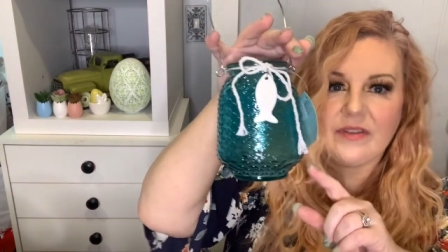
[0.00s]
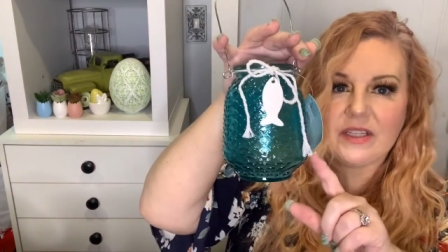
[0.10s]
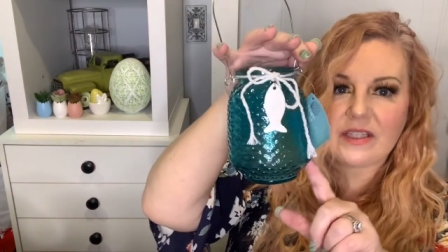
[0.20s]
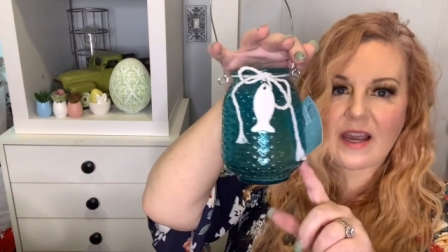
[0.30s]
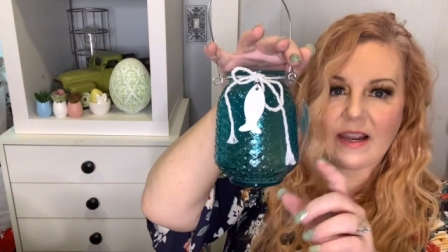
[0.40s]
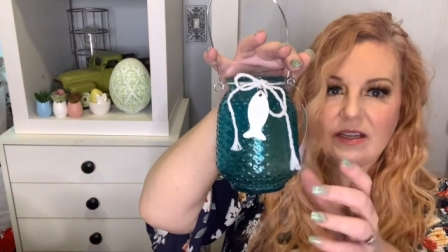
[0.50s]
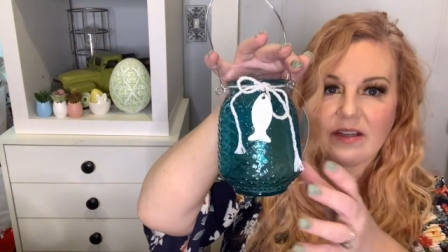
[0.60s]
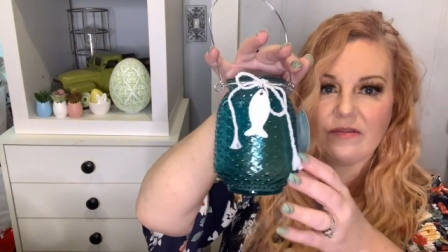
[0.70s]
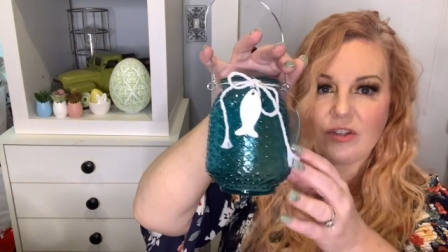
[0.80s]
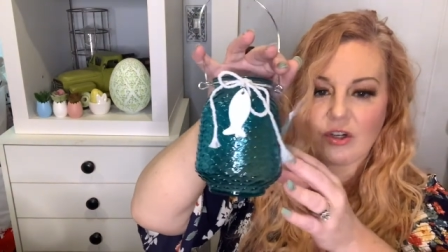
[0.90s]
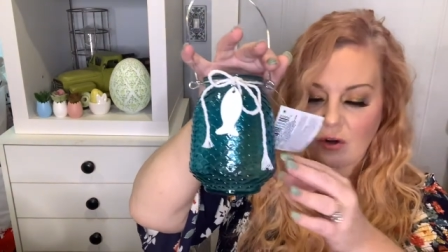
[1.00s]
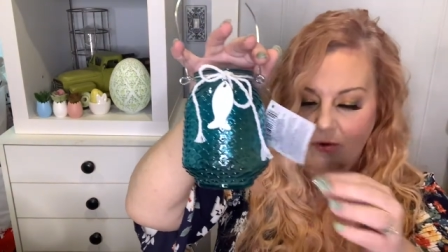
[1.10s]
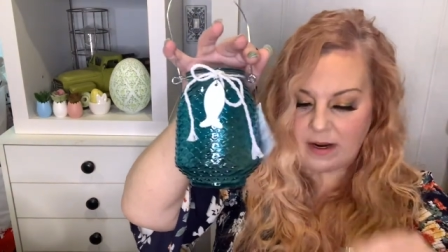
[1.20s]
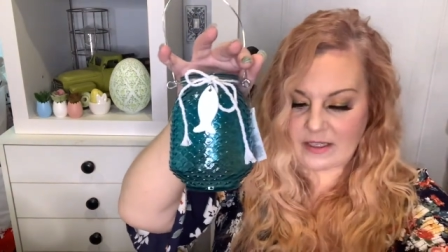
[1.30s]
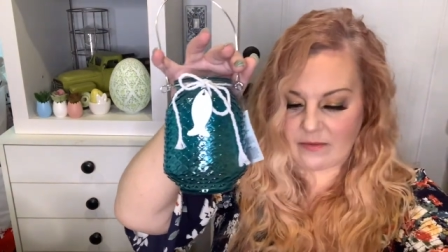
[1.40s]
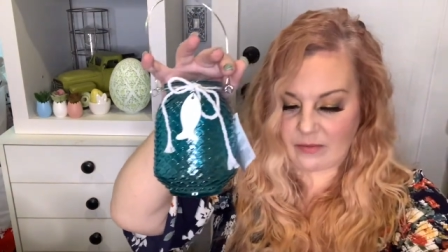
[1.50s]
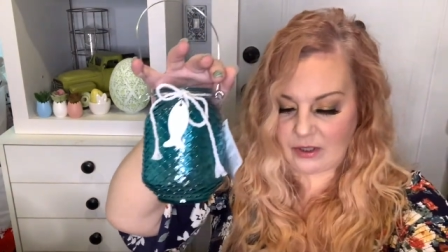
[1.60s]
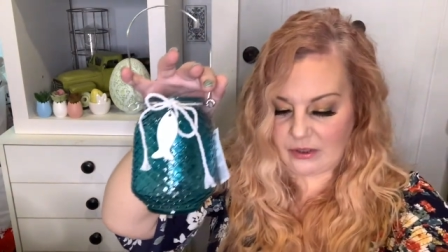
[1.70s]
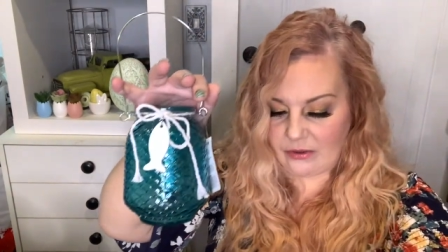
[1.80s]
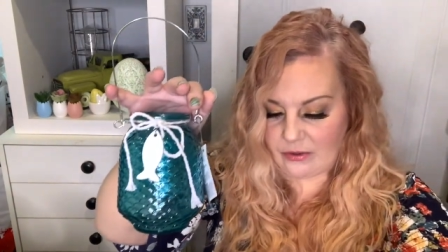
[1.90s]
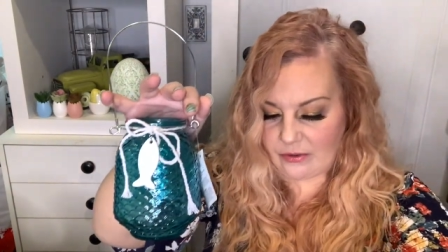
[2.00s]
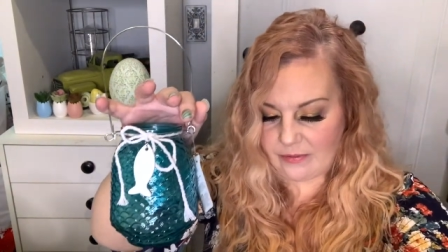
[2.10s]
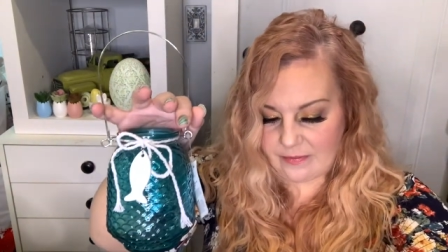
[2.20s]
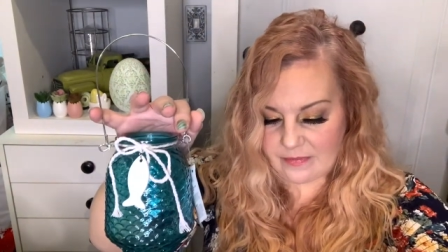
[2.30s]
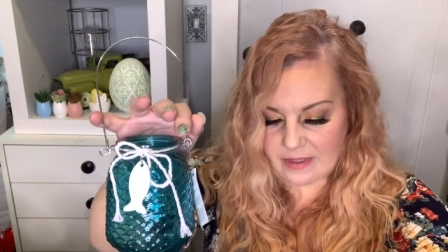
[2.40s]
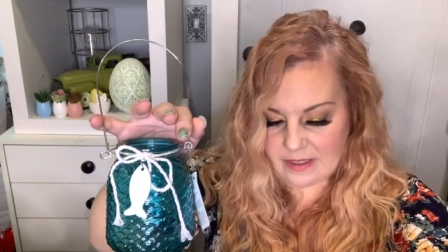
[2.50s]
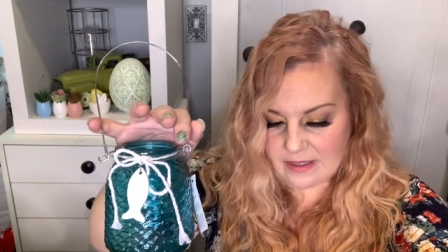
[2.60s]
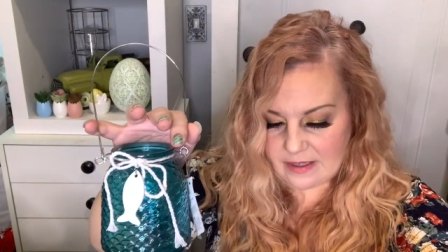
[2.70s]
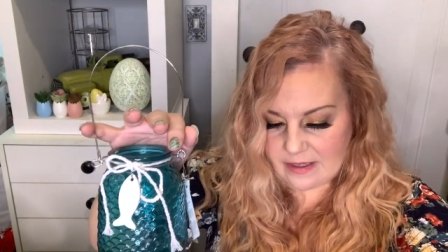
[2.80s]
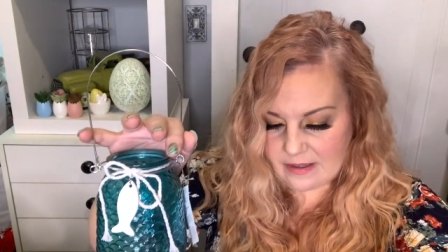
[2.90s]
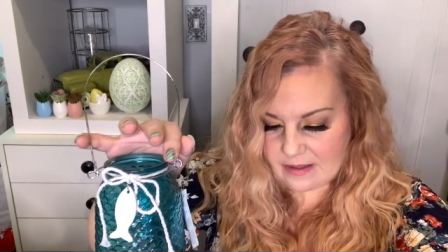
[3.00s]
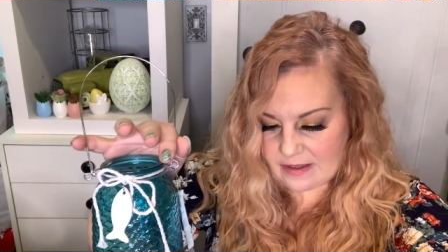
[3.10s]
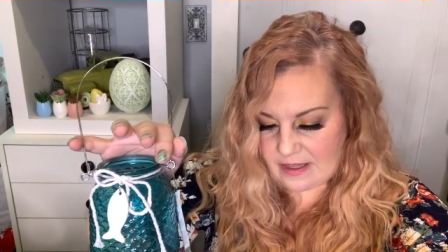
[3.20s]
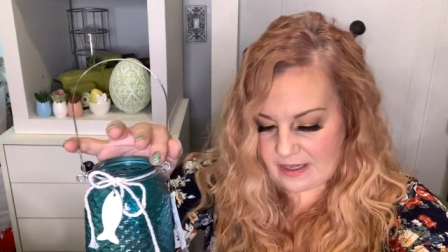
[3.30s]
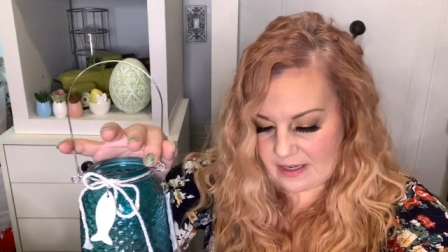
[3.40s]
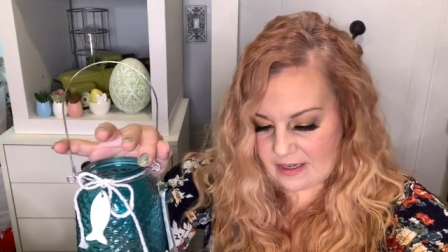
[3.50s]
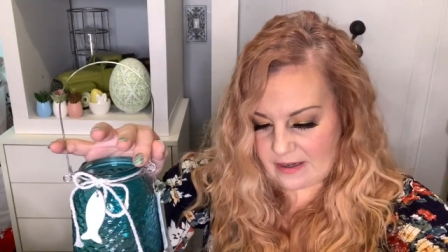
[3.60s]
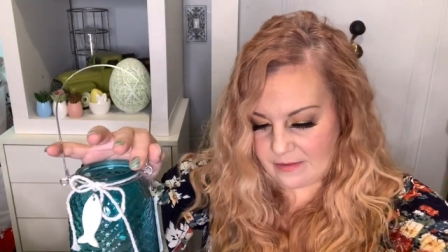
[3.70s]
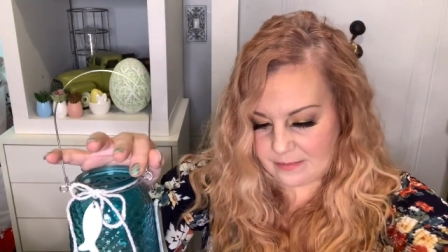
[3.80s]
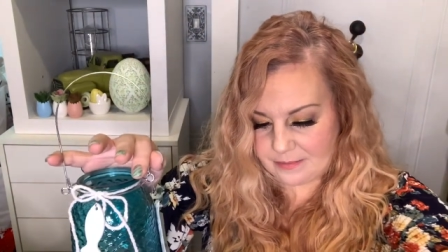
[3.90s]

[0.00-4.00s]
this kind of turquoise blue, the